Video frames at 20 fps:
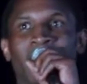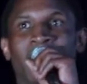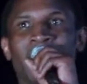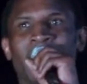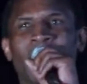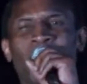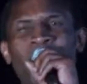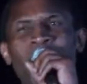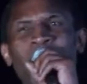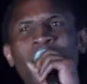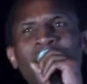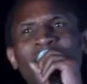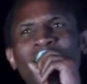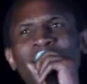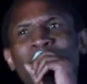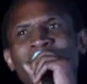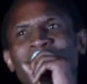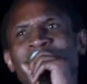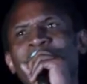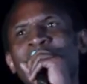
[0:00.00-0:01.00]
The
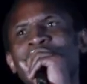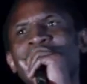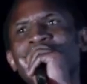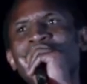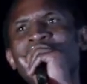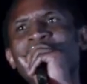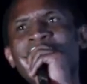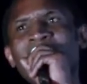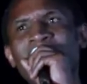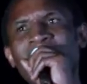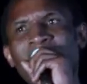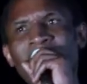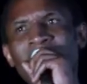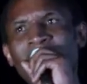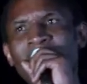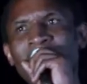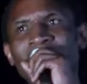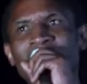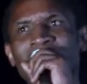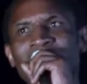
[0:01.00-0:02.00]
woods became
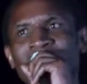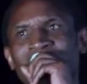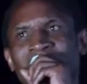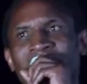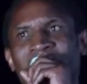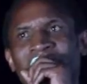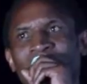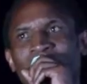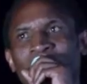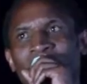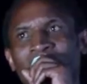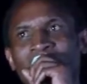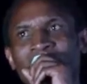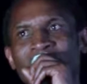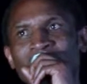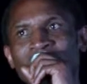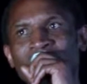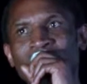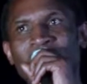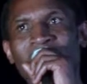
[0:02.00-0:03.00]
thicker and the sun
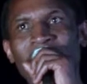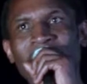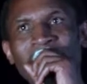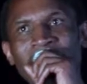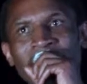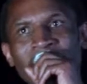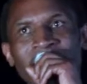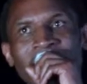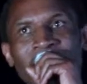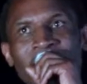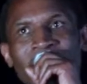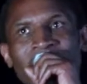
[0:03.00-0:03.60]
went into hiding